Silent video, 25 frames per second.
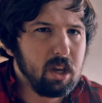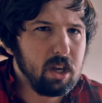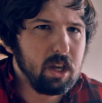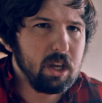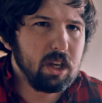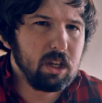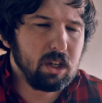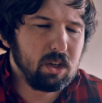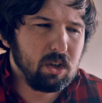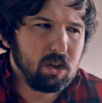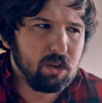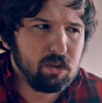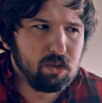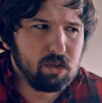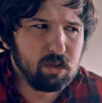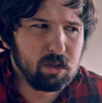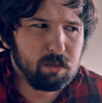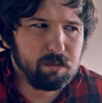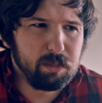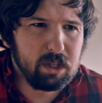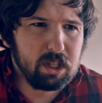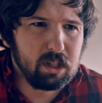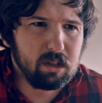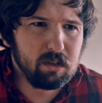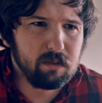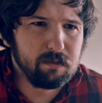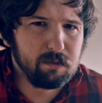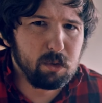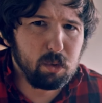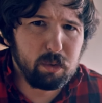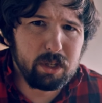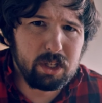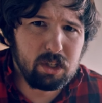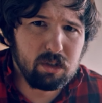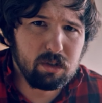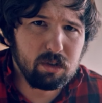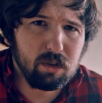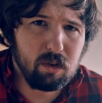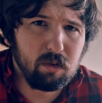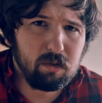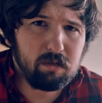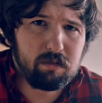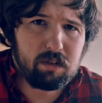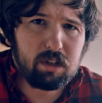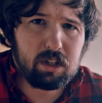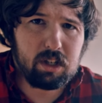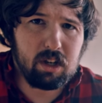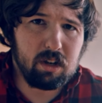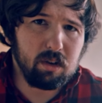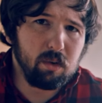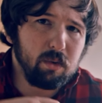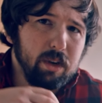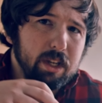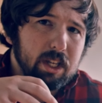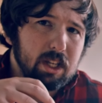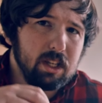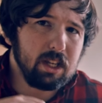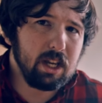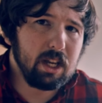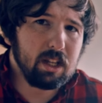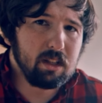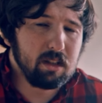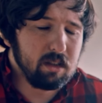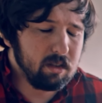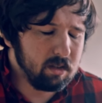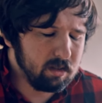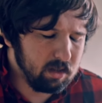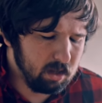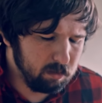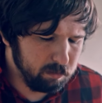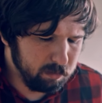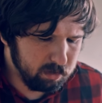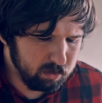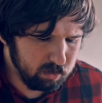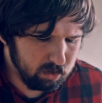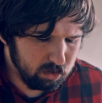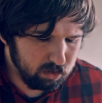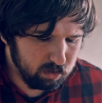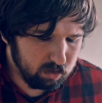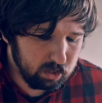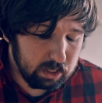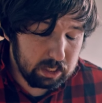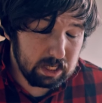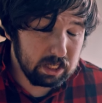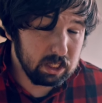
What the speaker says: It could just be that you've tweaked your shoulder and you can't quite get your hand in the same position.